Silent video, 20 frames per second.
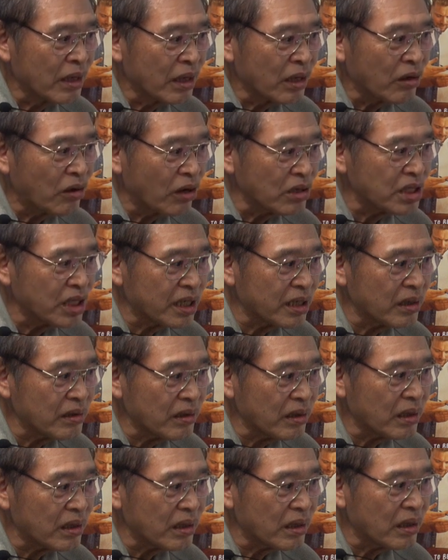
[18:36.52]

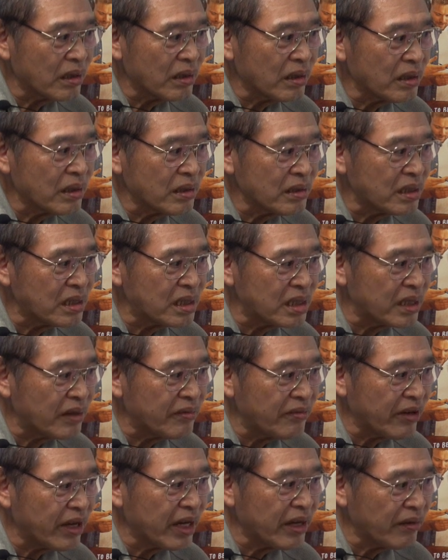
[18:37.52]
causing
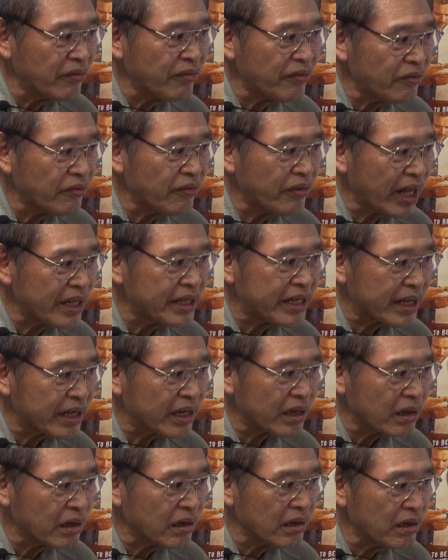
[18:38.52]
severe
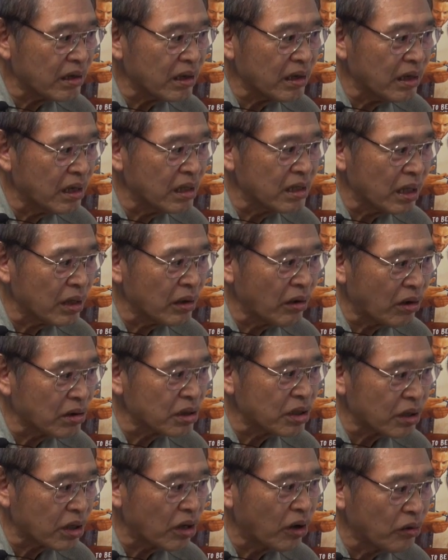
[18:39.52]
flooding along
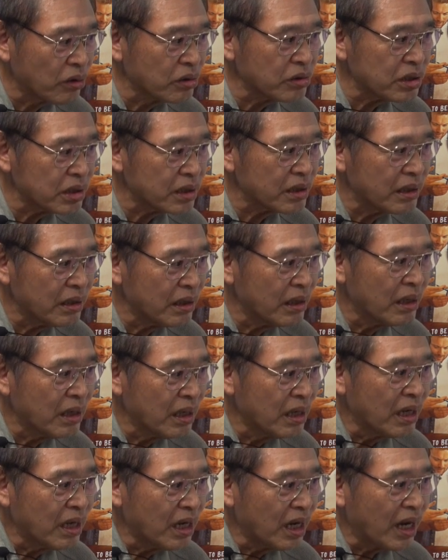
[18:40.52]
the coast.
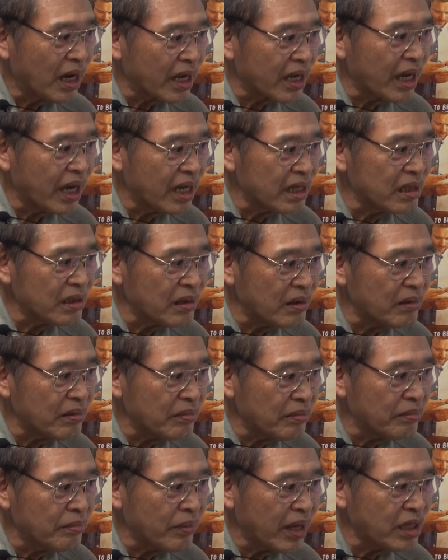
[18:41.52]
Again,
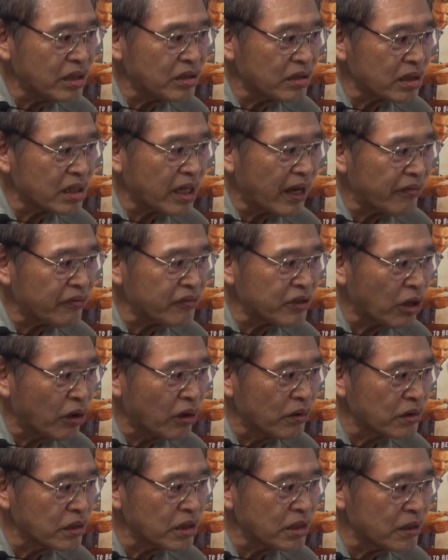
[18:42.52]
major death
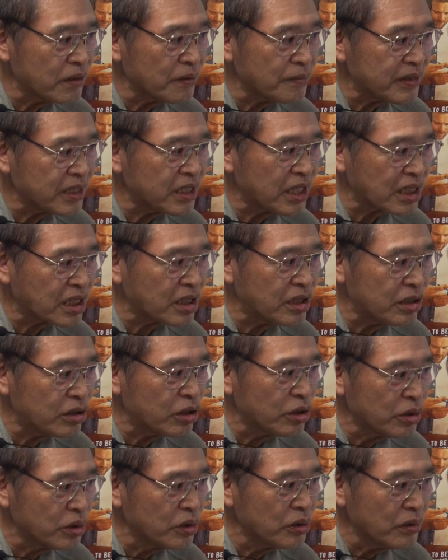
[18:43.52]
tolls,
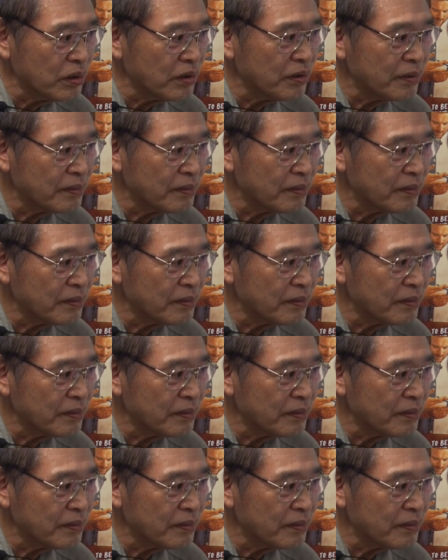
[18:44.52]
62,